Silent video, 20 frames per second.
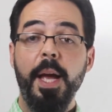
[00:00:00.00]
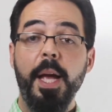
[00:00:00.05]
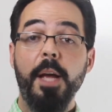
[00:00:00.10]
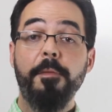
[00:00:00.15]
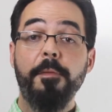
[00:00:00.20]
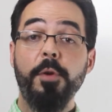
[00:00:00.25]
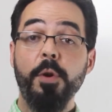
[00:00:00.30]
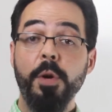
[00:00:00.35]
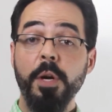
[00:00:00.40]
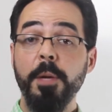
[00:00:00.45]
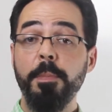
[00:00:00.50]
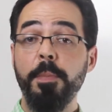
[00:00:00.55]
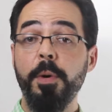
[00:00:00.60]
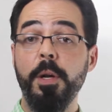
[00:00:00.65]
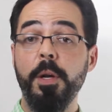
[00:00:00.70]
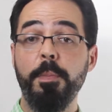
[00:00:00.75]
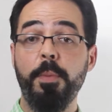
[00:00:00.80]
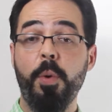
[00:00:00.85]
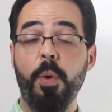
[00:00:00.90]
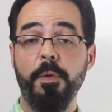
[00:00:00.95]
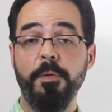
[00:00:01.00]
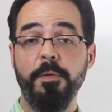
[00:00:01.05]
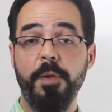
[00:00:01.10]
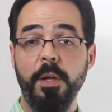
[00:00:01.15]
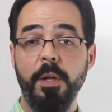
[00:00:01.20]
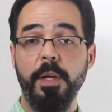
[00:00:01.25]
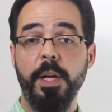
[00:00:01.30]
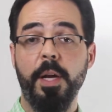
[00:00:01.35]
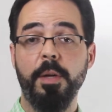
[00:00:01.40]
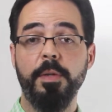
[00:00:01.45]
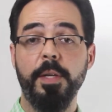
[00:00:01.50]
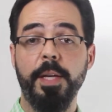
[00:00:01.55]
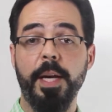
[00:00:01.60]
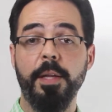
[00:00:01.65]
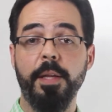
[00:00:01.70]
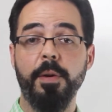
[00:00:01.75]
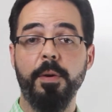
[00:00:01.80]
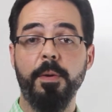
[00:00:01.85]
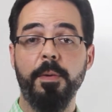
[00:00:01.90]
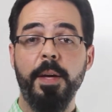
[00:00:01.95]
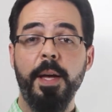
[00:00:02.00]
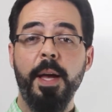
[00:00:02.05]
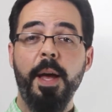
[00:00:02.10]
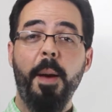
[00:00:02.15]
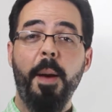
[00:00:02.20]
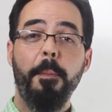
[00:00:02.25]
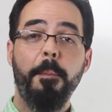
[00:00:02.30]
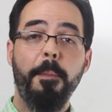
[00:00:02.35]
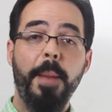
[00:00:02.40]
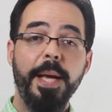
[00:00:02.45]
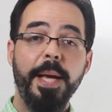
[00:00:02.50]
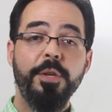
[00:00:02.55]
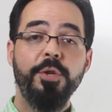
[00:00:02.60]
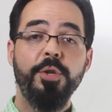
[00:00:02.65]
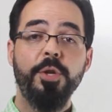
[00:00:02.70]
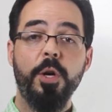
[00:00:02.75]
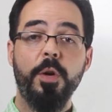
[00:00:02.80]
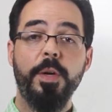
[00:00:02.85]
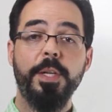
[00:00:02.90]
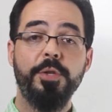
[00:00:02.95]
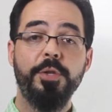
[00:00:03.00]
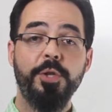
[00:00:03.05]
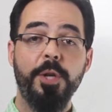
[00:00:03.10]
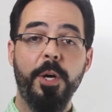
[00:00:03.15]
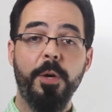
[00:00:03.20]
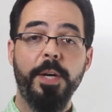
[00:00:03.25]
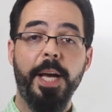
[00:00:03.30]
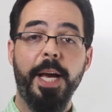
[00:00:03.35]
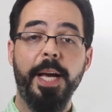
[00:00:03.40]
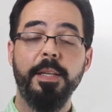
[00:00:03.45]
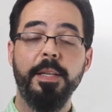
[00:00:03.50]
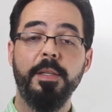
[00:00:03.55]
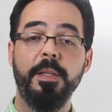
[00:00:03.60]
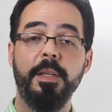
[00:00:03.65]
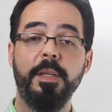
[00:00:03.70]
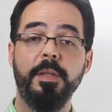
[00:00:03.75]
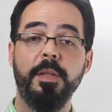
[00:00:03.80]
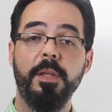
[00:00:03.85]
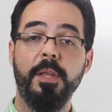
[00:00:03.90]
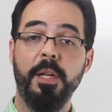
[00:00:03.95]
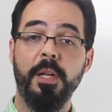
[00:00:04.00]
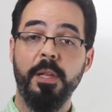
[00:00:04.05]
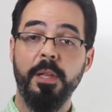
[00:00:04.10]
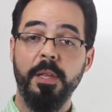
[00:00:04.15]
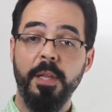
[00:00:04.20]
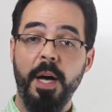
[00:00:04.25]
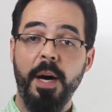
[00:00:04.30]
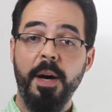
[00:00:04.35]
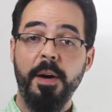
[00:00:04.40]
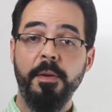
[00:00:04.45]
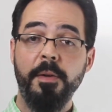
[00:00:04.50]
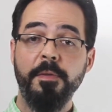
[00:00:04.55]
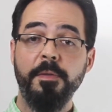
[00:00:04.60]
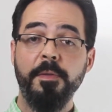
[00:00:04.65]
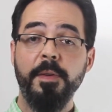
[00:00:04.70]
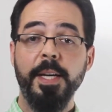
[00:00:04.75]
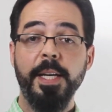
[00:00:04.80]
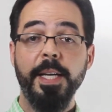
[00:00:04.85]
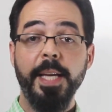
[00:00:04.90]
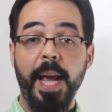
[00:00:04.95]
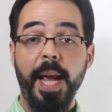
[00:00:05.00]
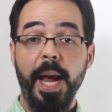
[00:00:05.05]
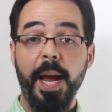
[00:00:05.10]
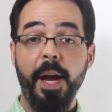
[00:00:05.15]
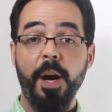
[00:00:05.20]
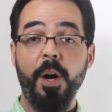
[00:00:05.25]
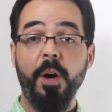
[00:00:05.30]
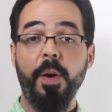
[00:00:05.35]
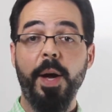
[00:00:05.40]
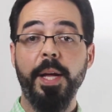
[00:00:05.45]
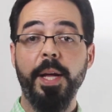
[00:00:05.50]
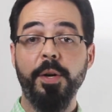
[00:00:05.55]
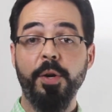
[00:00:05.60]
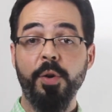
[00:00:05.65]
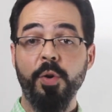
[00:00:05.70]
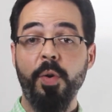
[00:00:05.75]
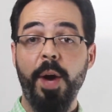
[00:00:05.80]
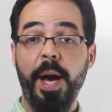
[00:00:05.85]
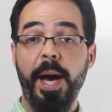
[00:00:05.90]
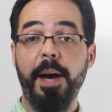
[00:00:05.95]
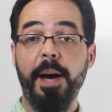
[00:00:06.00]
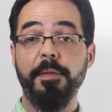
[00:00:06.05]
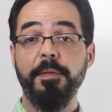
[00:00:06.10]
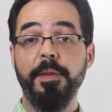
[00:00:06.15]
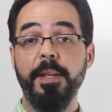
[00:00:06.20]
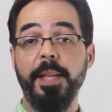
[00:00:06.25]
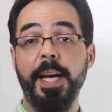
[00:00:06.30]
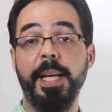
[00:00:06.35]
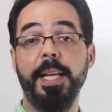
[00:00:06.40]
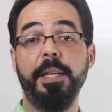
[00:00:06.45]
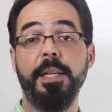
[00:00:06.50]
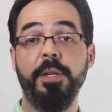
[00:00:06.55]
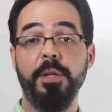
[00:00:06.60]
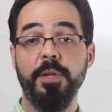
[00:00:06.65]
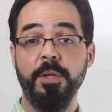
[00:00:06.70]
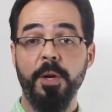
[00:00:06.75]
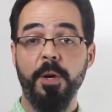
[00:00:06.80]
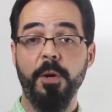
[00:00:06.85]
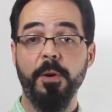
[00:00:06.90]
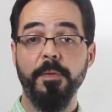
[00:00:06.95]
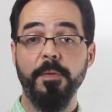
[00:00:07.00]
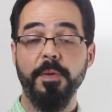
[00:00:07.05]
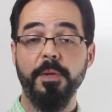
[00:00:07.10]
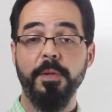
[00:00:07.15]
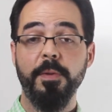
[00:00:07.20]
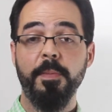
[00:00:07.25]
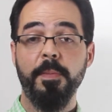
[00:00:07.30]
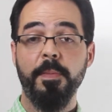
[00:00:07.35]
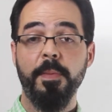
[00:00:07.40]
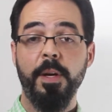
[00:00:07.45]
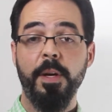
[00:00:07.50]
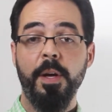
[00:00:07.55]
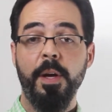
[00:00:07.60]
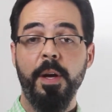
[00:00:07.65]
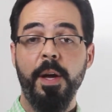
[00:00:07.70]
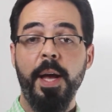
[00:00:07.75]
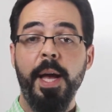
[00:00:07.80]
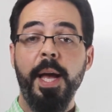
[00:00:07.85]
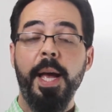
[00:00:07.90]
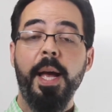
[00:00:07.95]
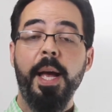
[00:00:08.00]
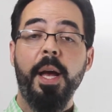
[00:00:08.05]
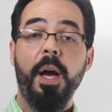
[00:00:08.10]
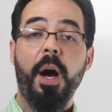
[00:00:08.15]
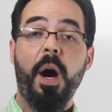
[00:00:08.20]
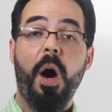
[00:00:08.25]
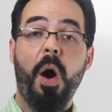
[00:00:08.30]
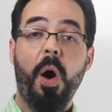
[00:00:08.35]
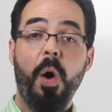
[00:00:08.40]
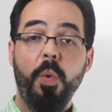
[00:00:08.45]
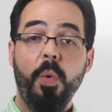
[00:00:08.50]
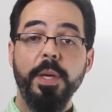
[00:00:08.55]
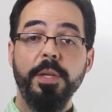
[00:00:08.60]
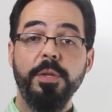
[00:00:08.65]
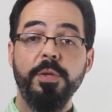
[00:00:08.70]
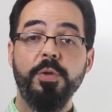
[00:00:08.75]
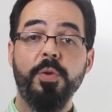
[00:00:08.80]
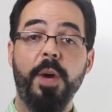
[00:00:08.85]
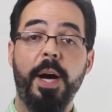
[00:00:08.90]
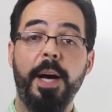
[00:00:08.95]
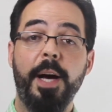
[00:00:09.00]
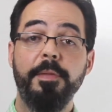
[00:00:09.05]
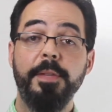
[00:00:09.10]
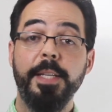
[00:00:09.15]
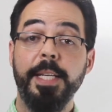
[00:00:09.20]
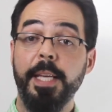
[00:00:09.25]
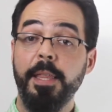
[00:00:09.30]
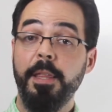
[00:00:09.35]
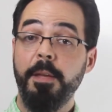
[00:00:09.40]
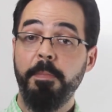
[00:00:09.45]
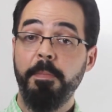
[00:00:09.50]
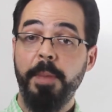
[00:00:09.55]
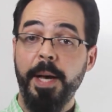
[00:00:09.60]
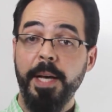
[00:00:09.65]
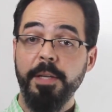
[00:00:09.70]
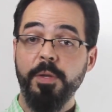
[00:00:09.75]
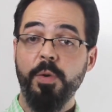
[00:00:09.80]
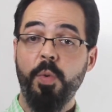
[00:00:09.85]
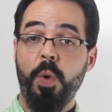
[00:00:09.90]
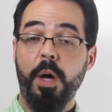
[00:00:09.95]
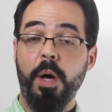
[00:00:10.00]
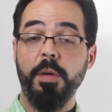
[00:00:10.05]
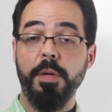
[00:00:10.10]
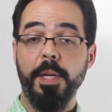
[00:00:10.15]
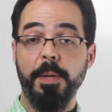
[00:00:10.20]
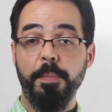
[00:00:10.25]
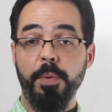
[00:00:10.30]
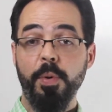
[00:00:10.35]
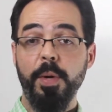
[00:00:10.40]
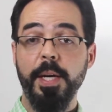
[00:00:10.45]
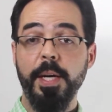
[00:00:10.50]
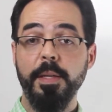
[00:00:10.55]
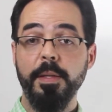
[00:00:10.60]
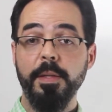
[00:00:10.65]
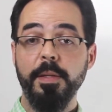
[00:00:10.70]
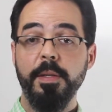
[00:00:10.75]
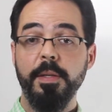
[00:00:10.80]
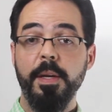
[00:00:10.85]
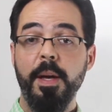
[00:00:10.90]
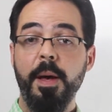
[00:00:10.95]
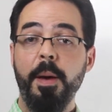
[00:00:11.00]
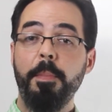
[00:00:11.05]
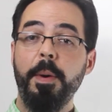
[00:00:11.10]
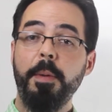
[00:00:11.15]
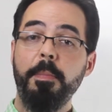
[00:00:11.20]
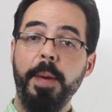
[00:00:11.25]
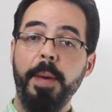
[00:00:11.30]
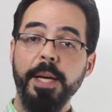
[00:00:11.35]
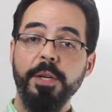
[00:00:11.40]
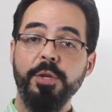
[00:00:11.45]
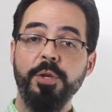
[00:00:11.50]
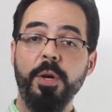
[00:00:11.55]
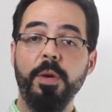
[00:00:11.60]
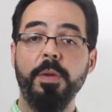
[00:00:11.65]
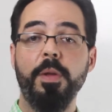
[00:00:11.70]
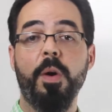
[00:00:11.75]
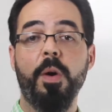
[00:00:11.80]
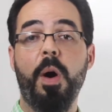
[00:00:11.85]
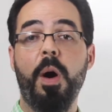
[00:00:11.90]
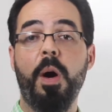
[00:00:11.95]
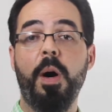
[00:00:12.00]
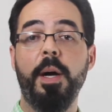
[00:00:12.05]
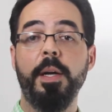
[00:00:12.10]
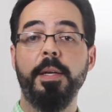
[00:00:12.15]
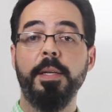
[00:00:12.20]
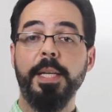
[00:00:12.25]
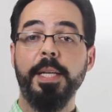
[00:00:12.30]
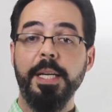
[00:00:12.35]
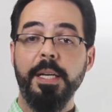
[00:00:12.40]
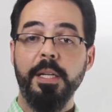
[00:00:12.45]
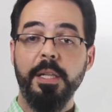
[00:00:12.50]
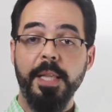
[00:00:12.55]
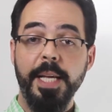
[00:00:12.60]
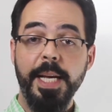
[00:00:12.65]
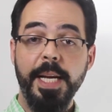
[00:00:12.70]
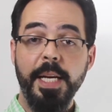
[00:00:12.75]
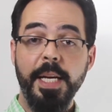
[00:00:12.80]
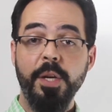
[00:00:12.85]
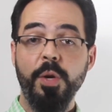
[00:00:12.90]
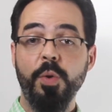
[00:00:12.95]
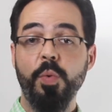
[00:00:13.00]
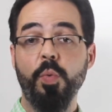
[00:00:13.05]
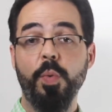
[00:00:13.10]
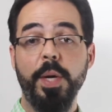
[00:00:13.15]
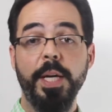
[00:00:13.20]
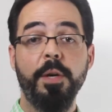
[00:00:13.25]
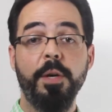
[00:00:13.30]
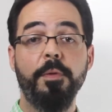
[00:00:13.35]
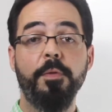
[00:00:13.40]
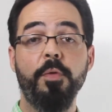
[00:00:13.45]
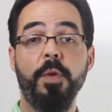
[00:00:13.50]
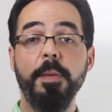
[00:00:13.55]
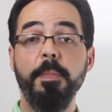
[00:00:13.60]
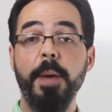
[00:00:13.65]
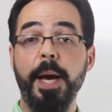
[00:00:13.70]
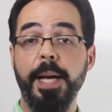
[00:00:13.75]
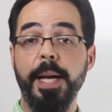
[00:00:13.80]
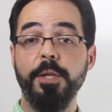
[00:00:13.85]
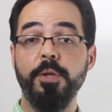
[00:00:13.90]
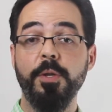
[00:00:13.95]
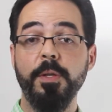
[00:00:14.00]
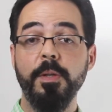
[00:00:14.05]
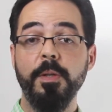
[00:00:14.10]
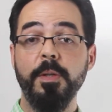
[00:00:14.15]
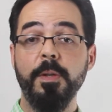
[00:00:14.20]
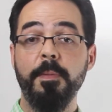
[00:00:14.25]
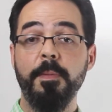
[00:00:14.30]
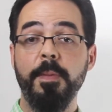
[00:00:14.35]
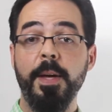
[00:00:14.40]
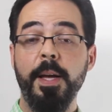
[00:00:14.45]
If you're going to put a portfolio together, make sure it showcases the love, care, and craft that it deserves. Always strive to get the best quality prints, but make sure they're on clean, wrinkle-free pages.